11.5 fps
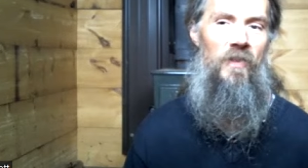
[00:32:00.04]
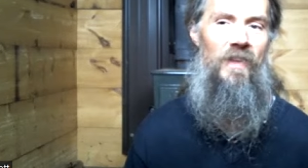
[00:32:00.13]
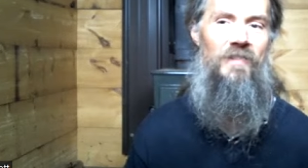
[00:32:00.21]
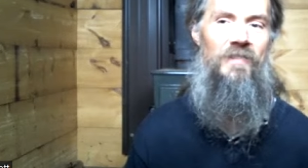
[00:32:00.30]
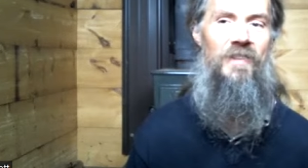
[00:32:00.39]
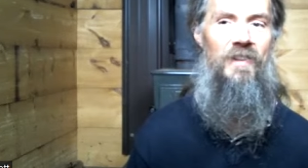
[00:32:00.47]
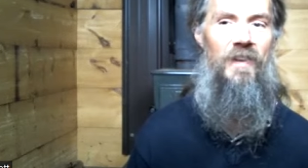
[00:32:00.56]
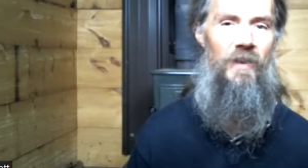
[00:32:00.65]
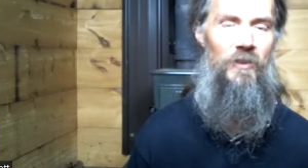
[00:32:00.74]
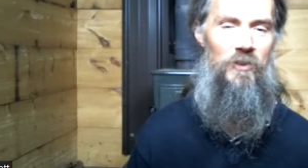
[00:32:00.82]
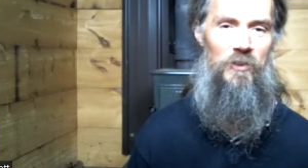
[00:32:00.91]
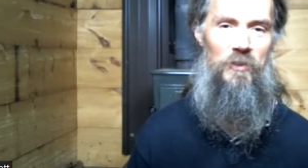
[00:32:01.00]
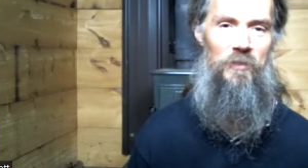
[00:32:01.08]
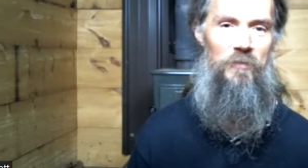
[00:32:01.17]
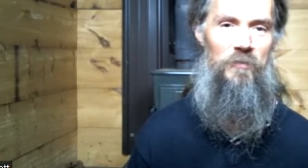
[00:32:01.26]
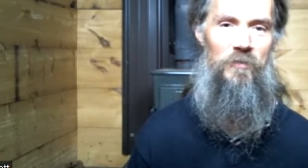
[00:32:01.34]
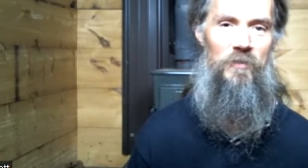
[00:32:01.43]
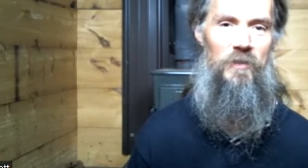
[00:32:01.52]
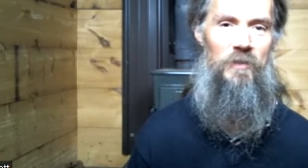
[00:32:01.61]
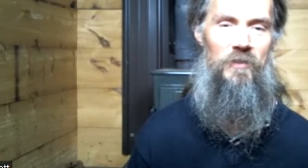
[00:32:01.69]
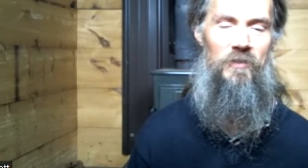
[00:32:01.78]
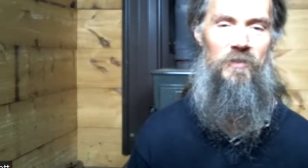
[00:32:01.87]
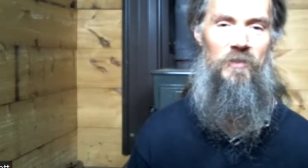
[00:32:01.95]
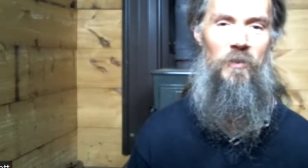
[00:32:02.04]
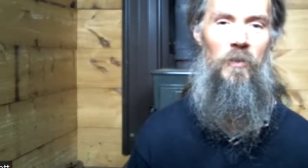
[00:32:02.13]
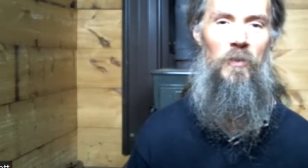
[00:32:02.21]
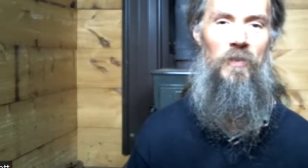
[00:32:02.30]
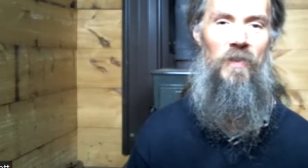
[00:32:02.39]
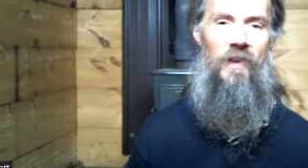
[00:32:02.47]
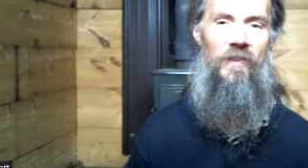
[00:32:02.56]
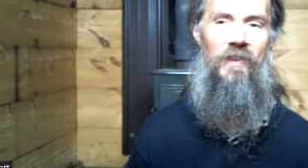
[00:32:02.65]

that's the nature of this whole thing.